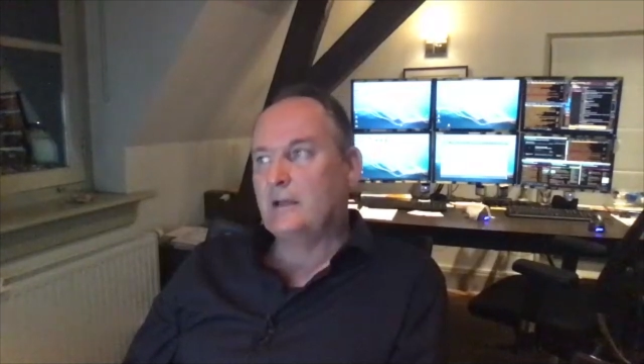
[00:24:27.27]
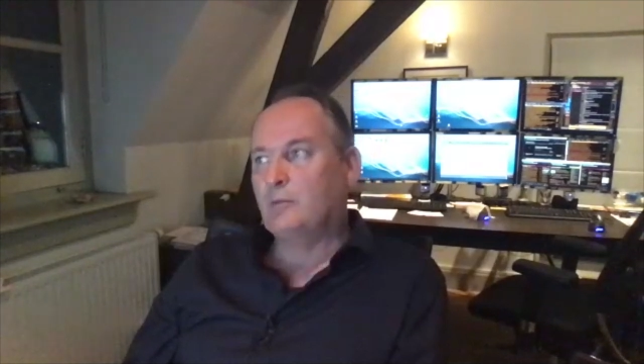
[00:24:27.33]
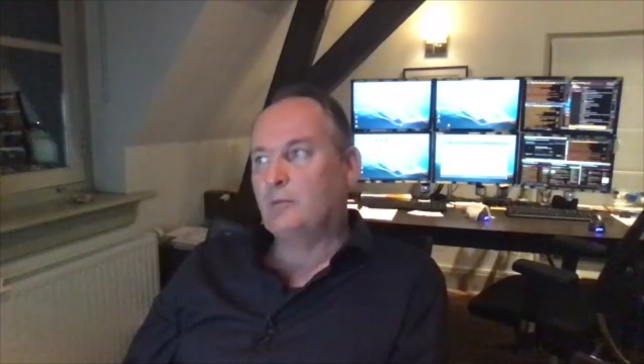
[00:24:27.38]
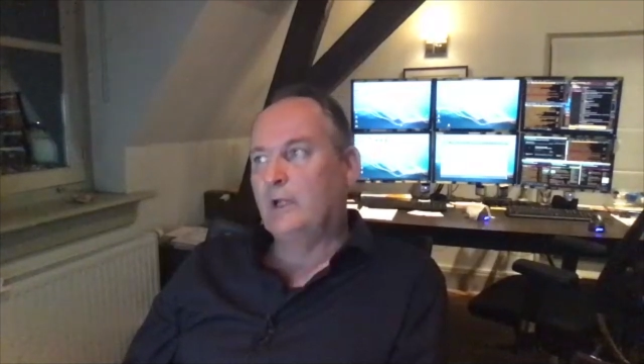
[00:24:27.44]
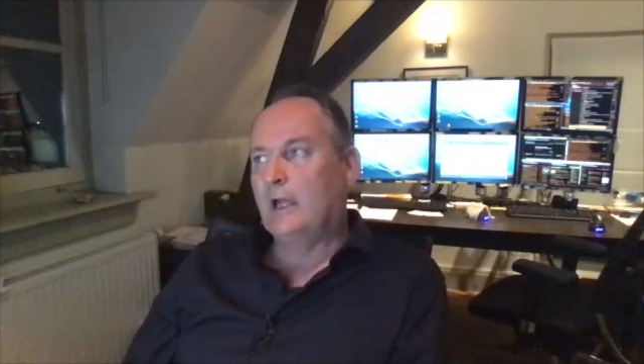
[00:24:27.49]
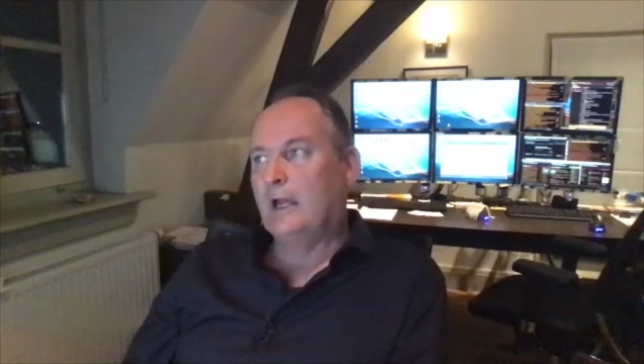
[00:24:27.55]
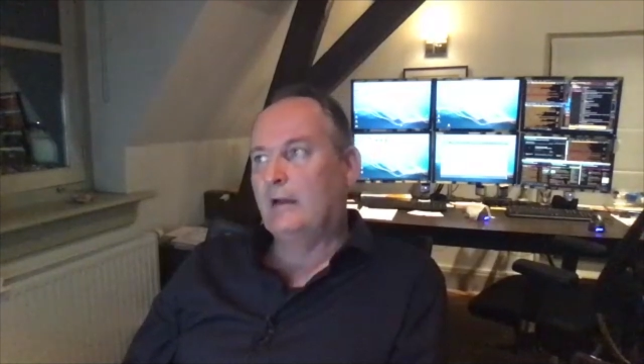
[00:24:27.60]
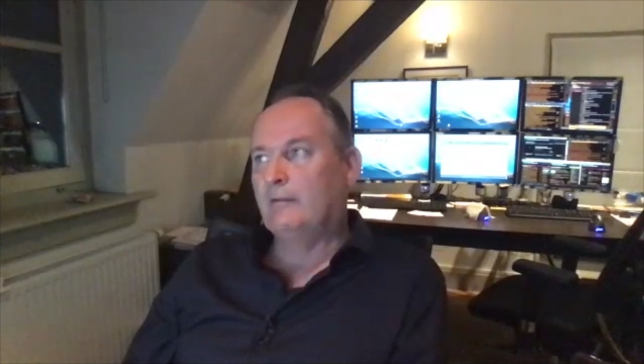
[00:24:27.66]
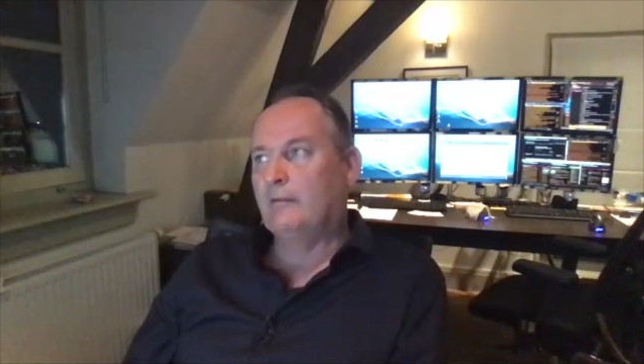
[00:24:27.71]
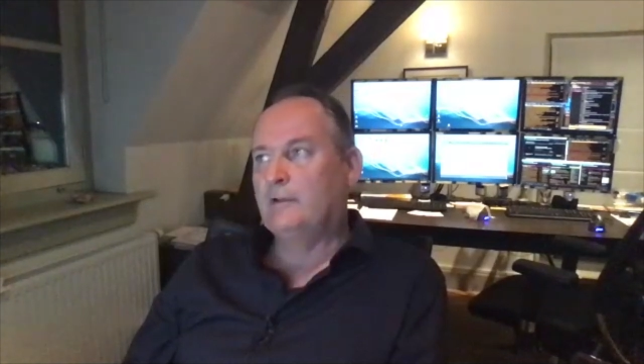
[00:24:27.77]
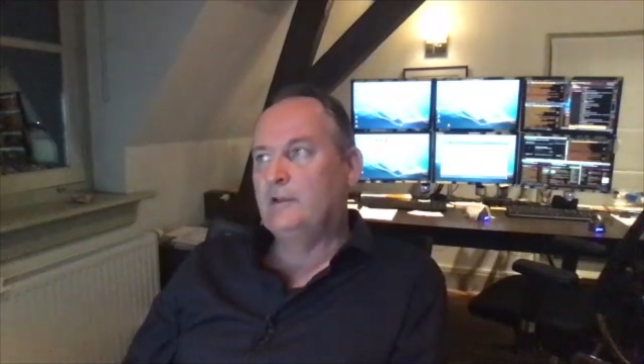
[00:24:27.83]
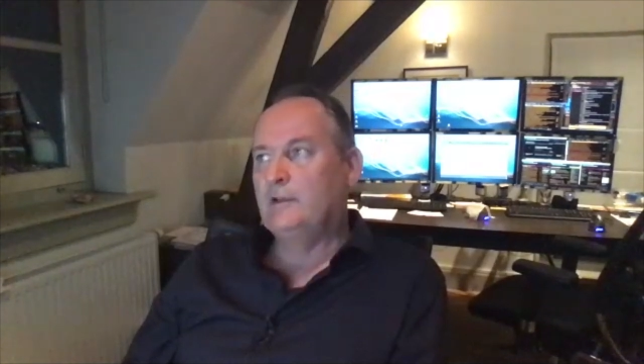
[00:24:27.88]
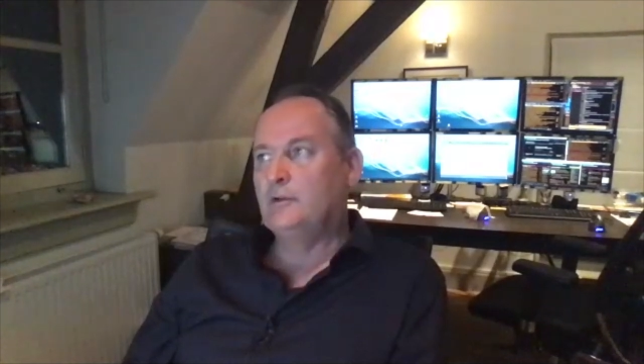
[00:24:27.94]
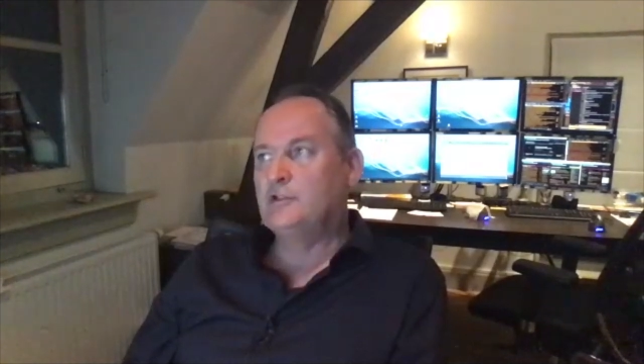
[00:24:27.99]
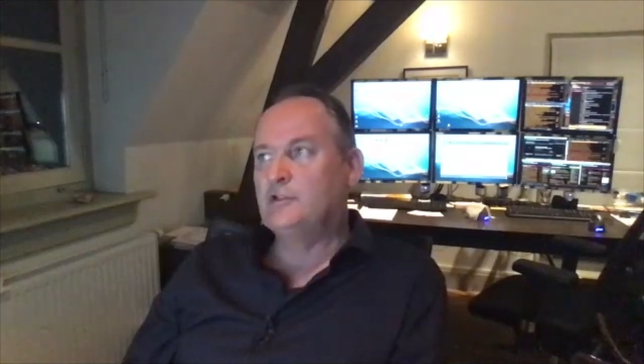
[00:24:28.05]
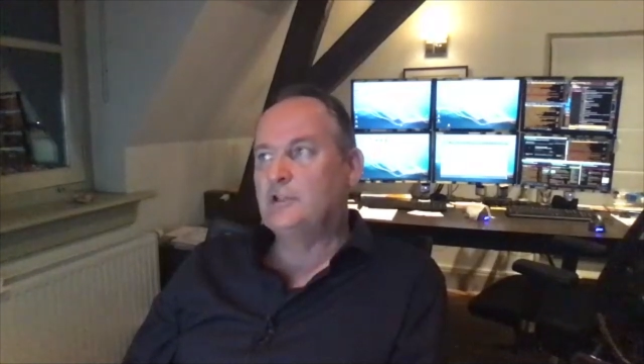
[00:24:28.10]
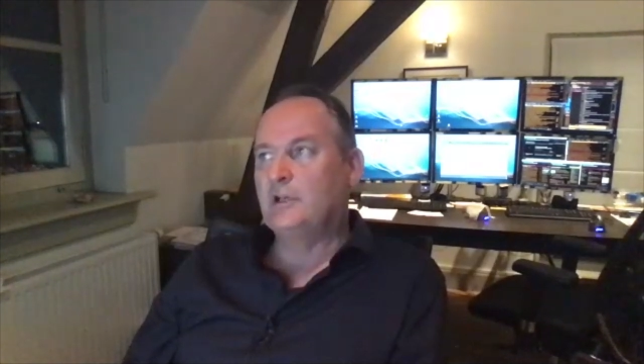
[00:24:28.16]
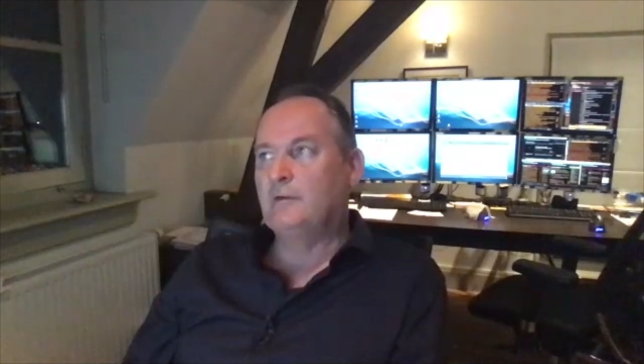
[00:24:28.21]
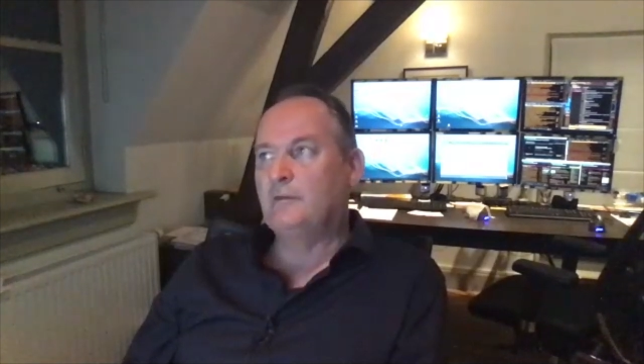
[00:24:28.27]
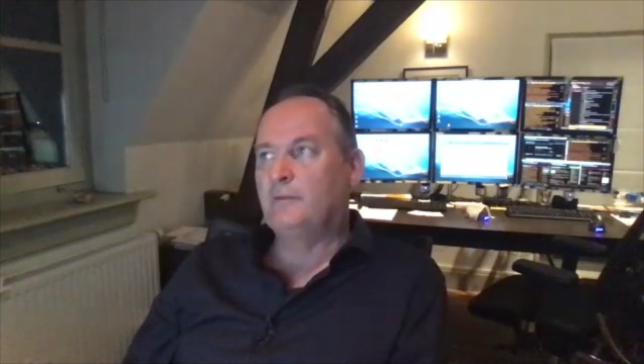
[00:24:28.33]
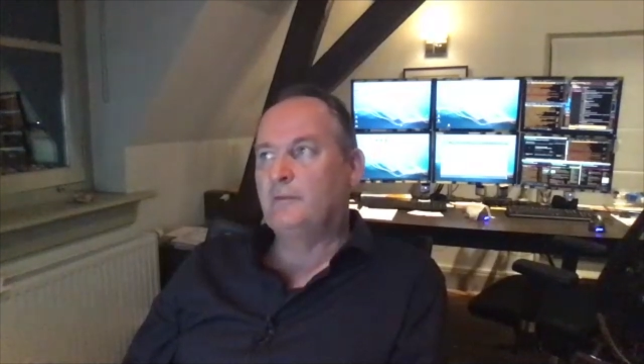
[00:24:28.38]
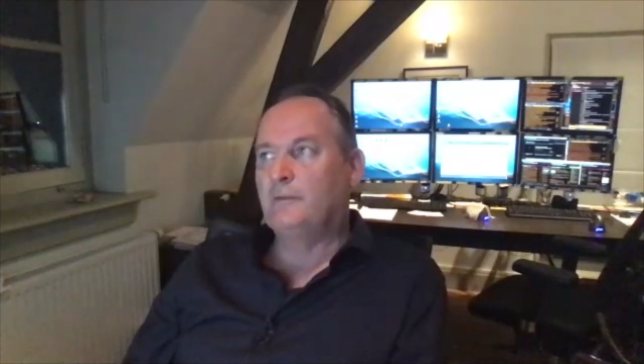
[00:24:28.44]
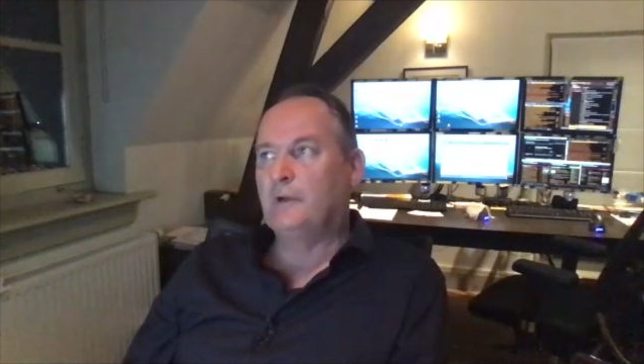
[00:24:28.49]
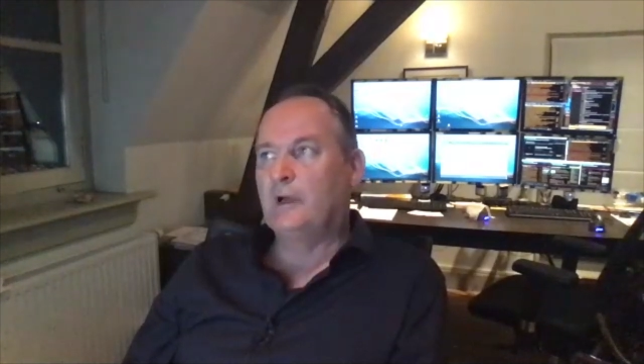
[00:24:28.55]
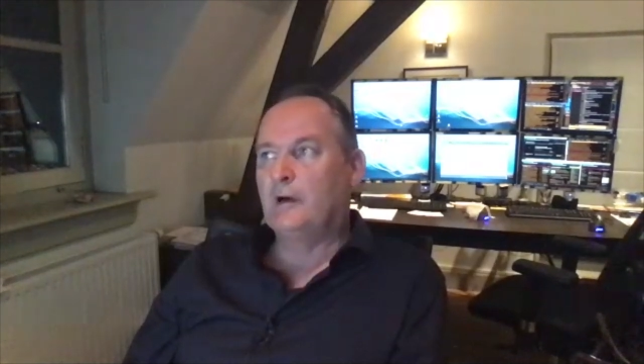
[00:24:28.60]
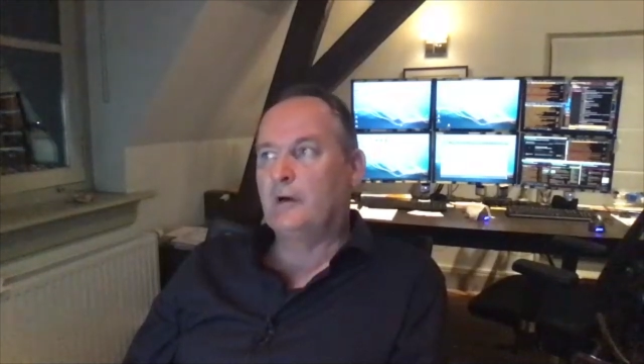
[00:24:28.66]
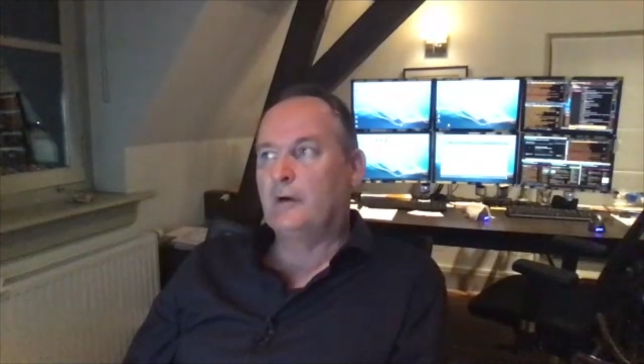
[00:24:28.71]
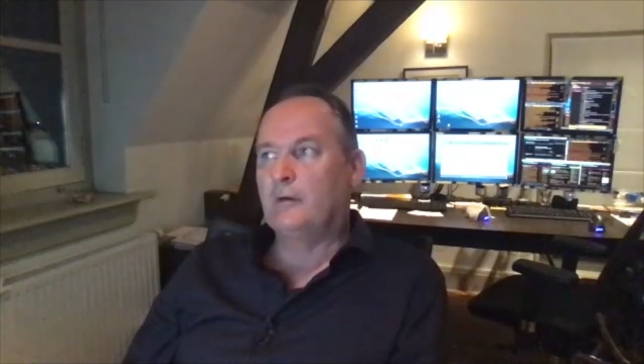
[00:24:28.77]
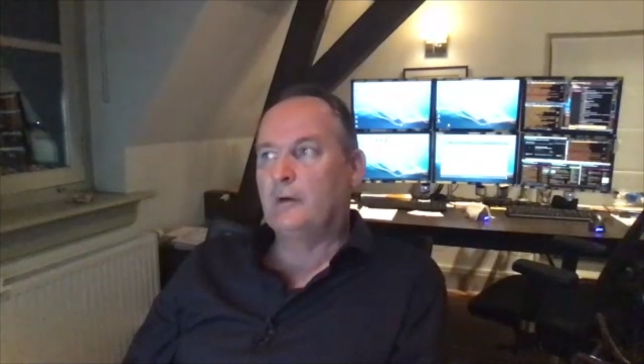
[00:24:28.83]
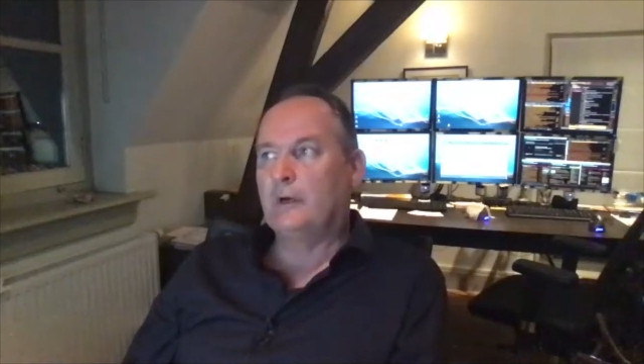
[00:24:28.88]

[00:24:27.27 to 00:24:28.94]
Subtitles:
we have a huge inflow.